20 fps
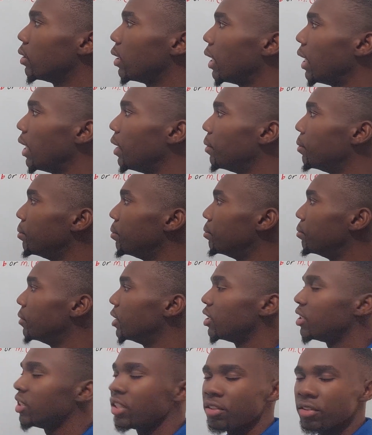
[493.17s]

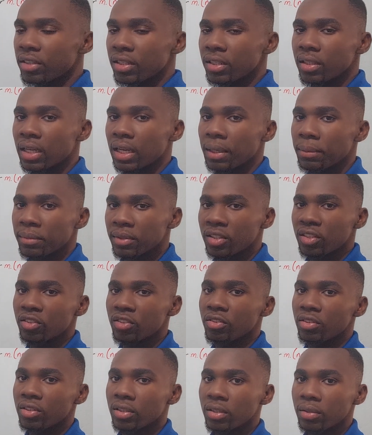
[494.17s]
immaterial, and
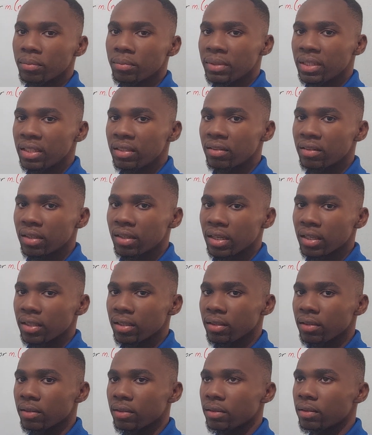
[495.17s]
immaterial means like
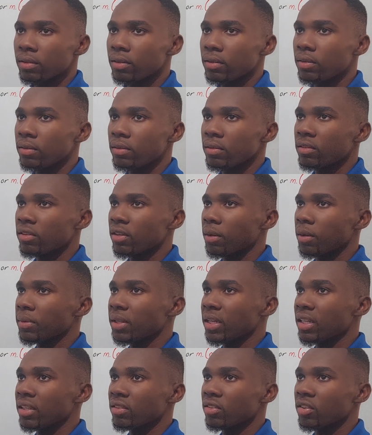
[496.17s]

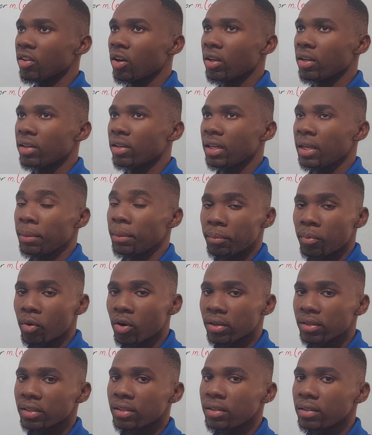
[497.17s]
something is not
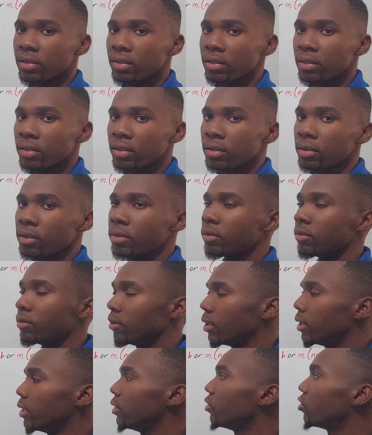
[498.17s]
important,
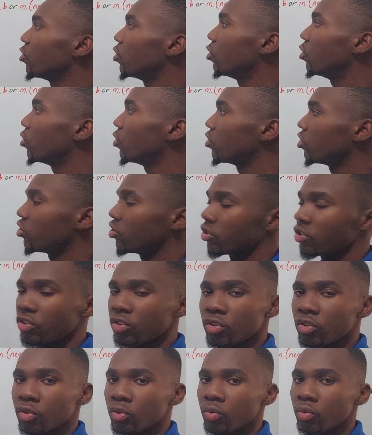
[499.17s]
right? So those are
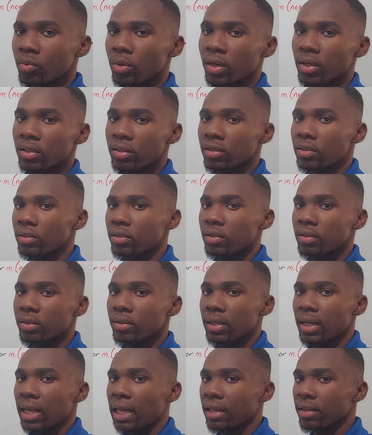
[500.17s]
just two other
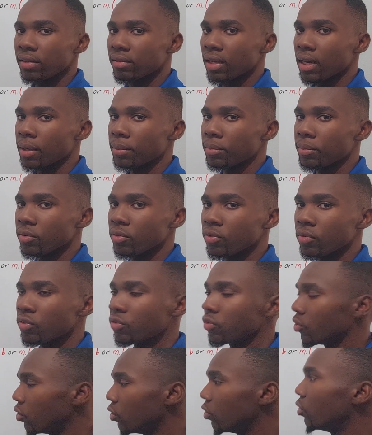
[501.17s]
examples.
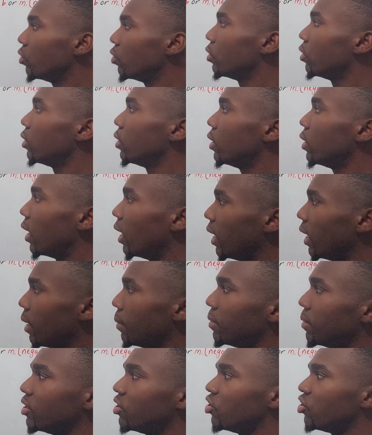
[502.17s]
So
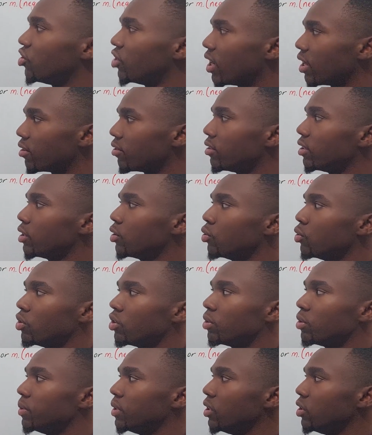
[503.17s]
IM is generally going
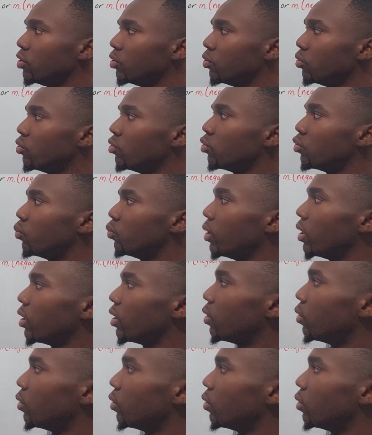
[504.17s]
to be used with